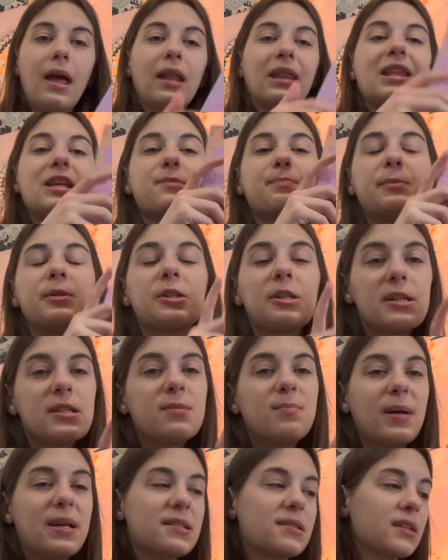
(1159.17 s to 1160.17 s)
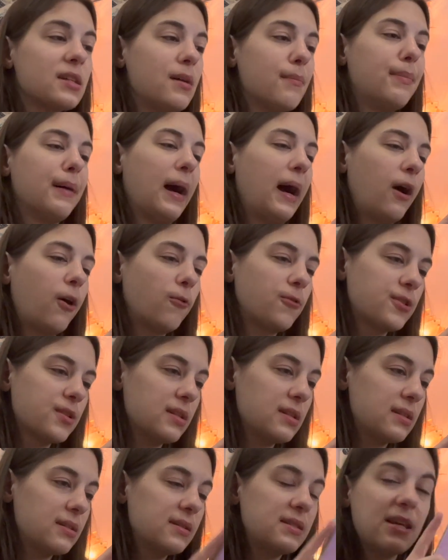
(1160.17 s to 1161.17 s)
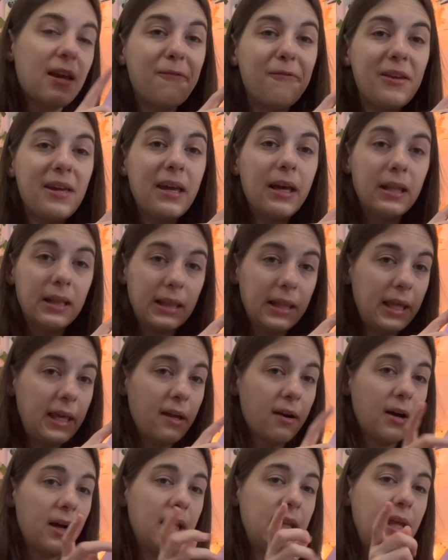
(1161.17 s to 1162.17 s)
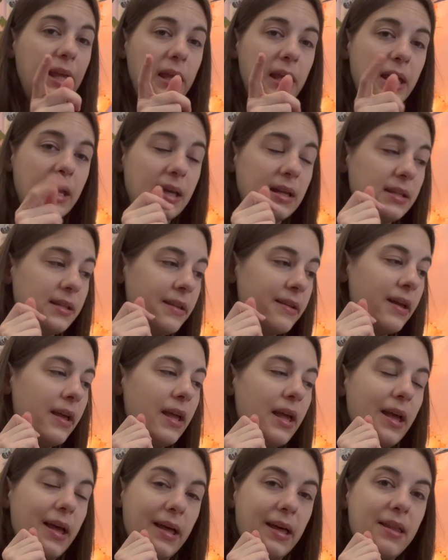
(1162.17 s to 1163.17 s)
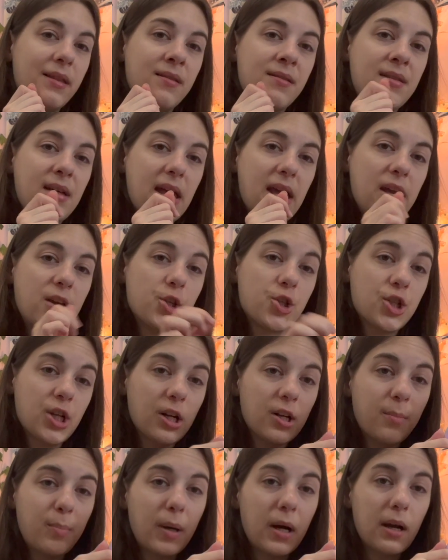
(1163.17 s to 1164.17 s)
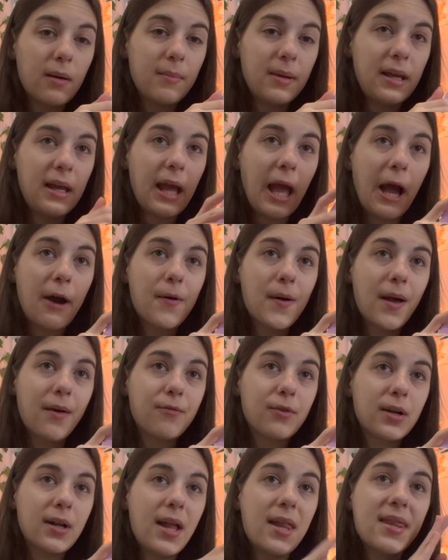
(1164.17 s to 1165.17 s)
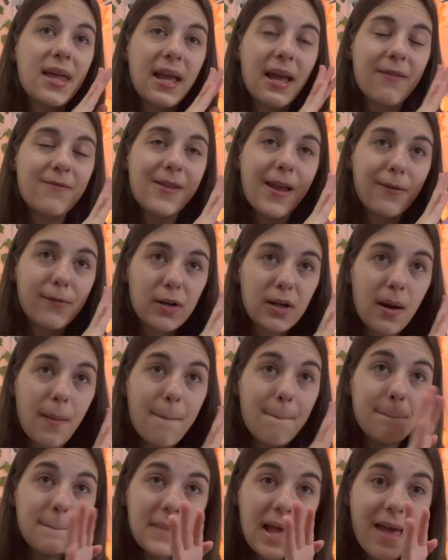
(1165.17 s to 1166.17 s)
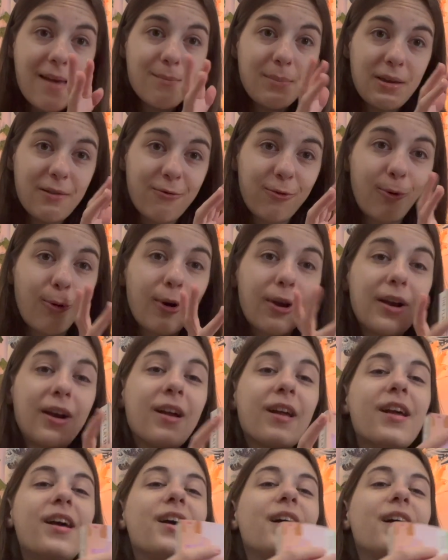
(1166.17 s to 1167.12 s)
This book is basically about Tiffy and Leon, and They share an apartment, however, they have never met before.